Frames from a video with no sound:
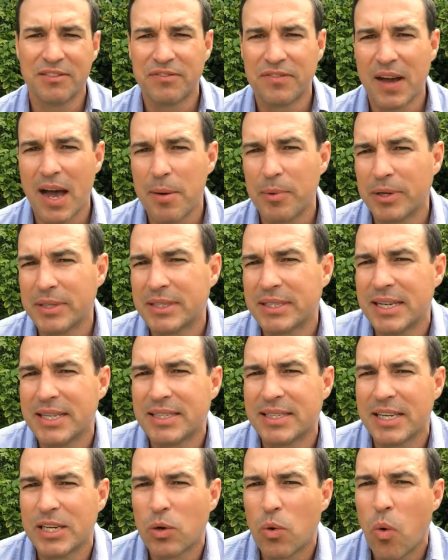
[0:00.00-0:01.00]
Fabo
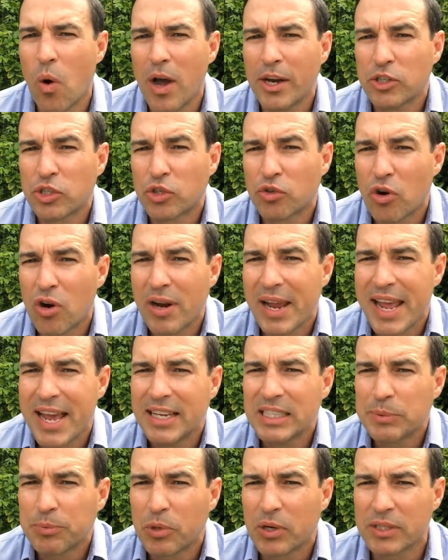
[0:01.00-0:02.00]
says that quite strong
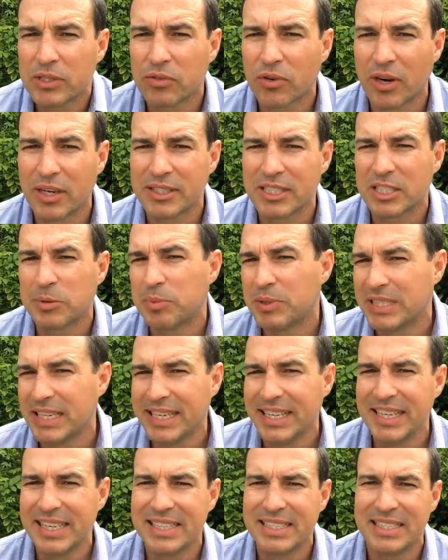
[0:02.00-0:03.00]
house price rises,
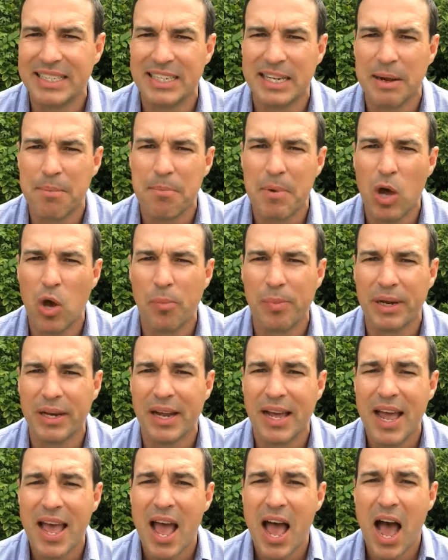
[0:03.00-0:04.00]
particularly in Sydney and Melbourne,